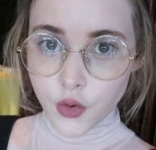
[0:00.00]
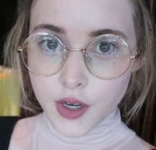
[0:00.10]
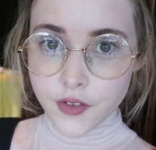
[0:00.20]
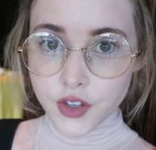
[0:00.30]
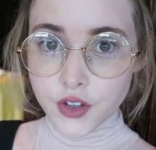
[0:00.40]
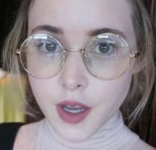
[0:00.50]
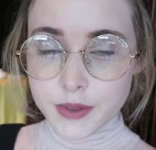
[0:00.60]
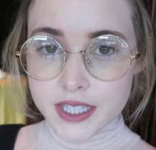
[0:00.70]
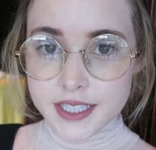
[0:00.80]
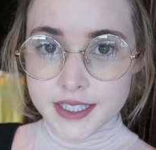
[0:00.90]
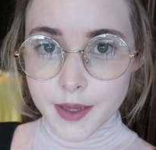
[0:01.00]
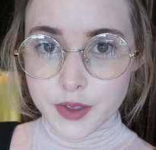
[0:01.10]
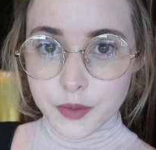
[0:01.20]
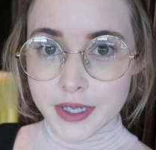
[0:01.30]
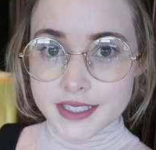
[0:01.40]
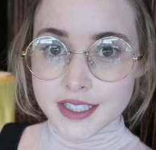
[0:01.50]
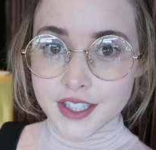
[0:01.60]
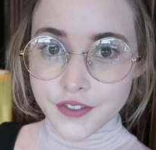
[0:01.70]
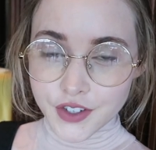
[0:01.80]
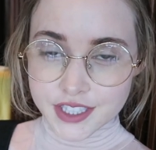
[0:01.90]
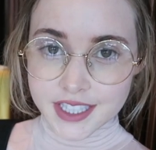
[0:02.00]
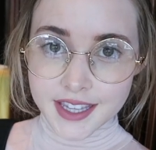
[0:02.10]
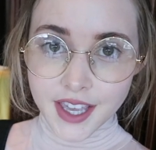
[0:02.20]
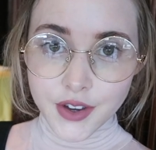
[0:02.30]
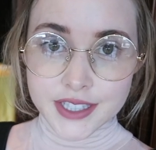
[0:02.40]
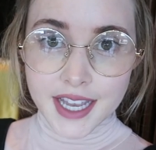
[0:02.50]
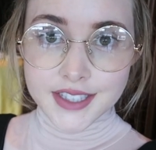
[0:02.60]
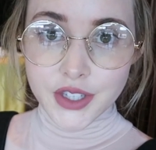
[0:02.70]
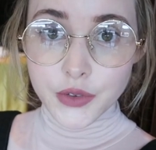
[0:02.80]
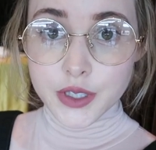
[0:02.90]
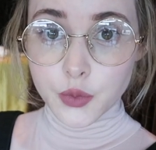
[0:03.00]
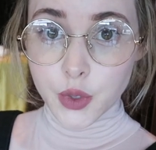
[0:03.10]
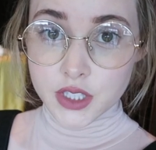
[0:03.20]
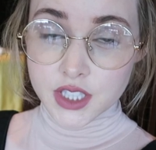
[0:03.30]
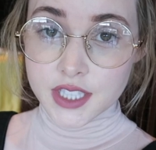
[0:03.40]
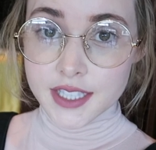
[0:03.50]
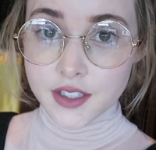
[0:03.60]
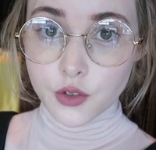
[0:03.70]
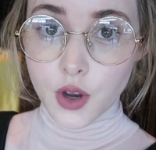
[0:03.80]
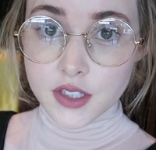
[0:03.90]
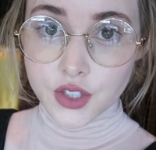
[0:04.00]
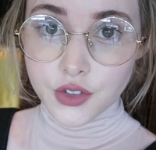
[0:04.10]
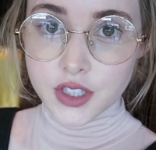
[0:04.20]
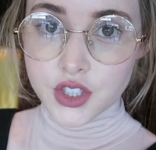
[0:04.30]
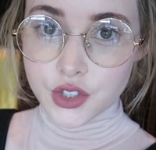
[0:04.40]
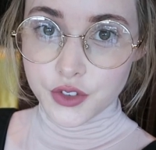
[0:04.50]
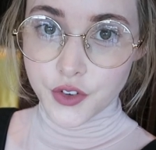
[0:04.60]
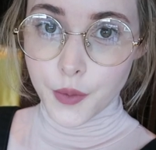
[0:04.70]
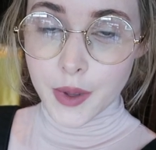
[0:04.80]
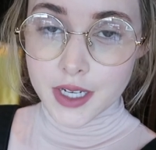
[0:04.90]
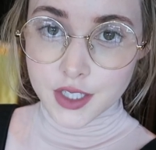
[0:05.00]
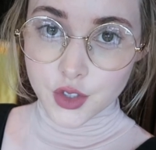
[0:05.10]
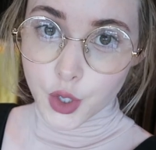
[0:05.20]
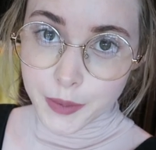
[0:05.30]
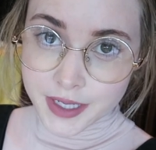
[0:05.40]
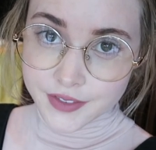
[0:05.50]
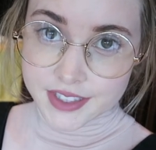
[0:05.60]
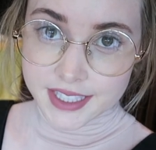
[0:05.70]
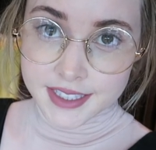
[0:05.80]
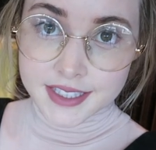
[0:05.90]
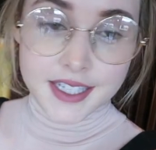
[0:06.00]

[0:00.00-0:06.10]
Whenever you come to these types of places, the first thing they always ask you is which tea you want, so you can choose from an assortment of teas.